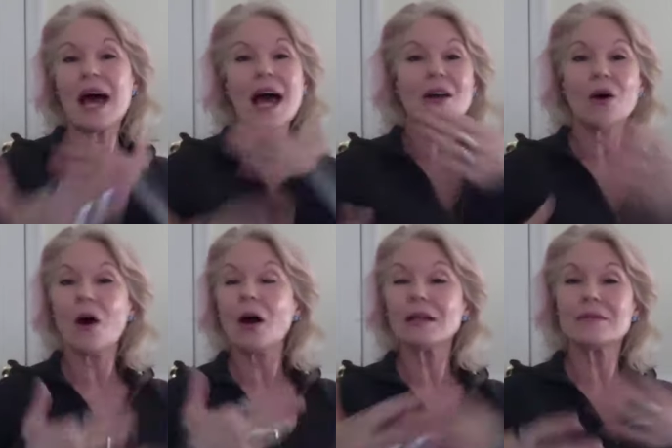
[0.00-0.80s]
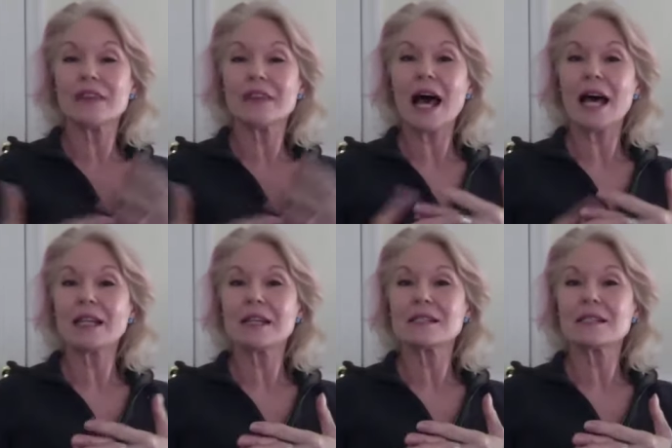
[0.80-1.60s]
all of that
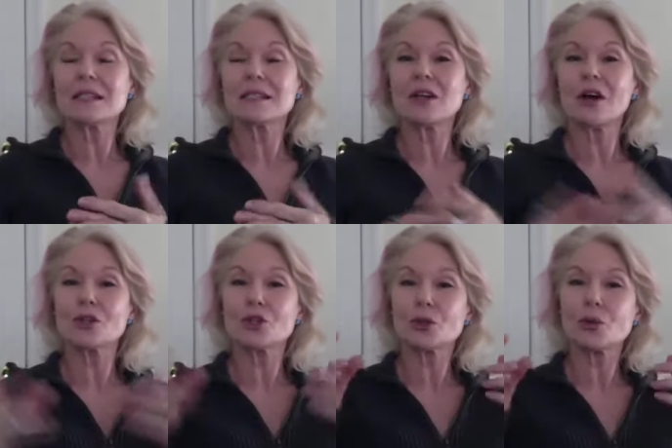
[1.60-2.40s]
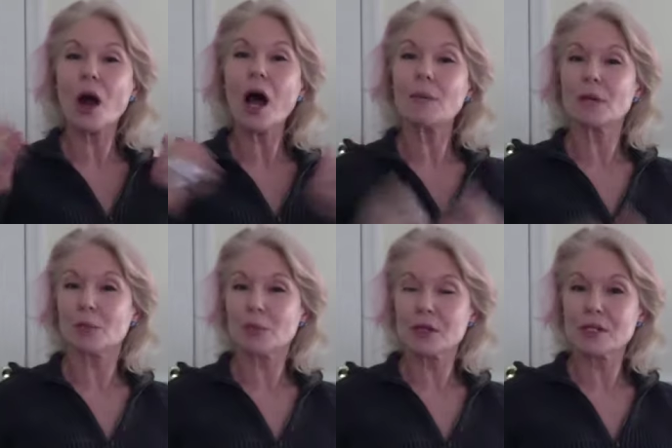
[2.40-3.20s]
is not trauma
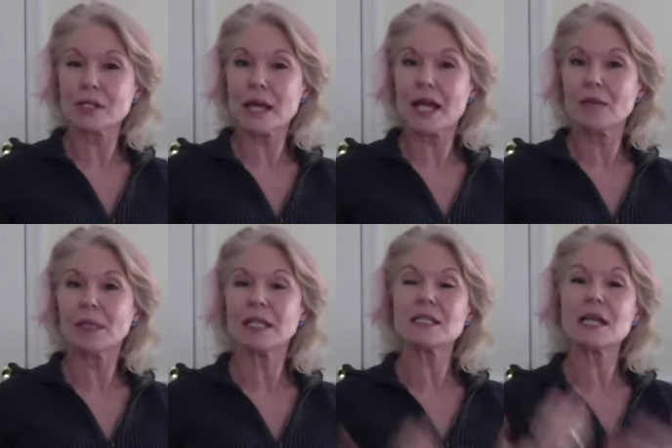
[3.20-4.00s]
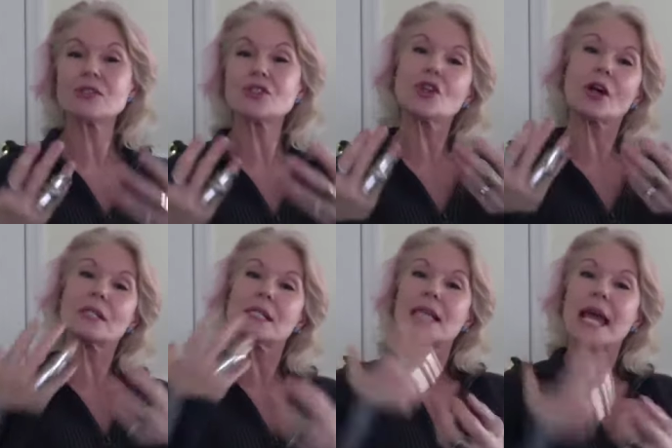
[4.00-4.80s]
per se, but it does start
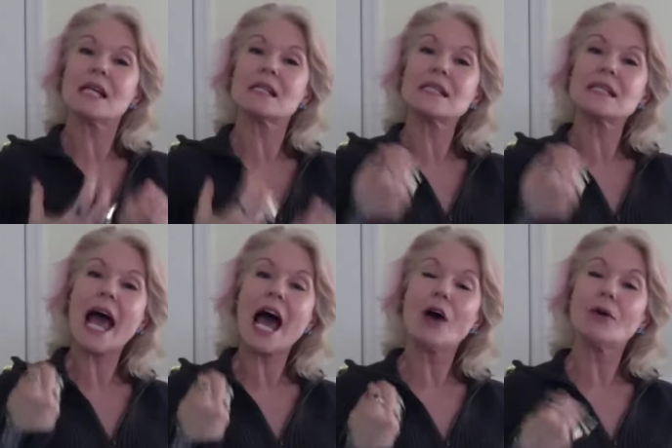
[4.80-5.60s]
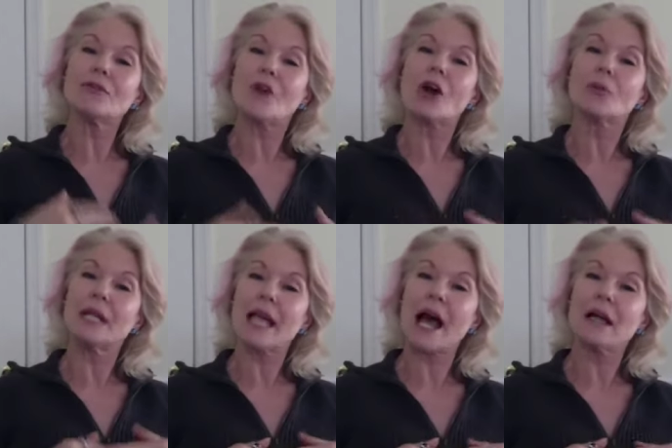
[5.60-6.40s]
to take us out of our
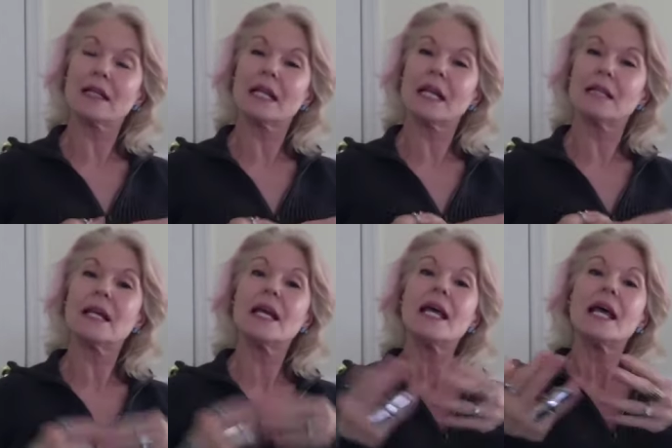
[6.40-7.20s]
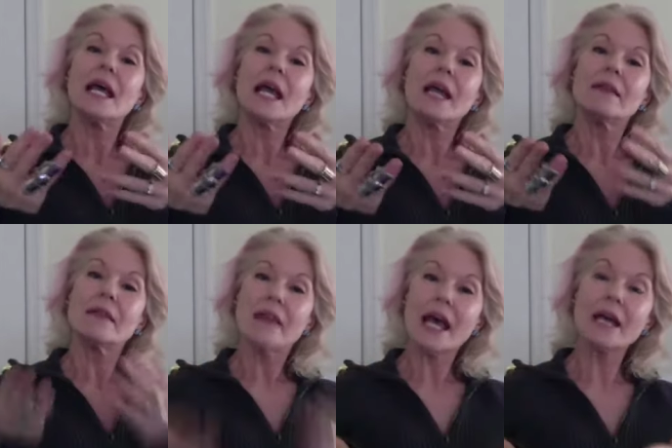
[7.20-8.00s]
reality. And
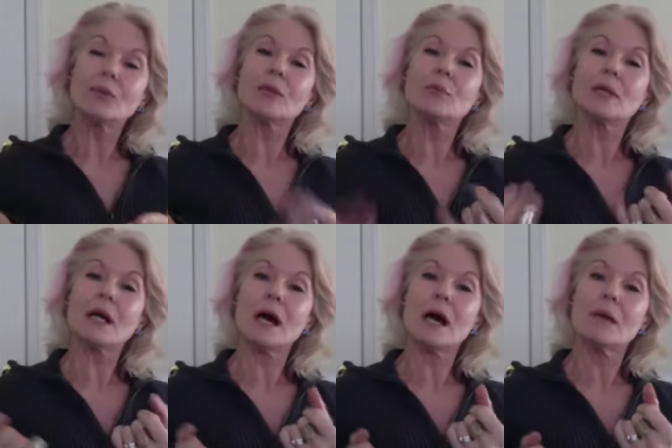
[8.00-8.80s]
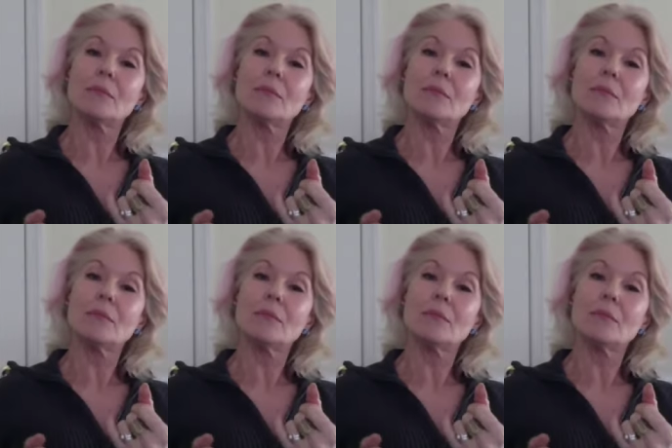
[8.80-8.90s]
then we become,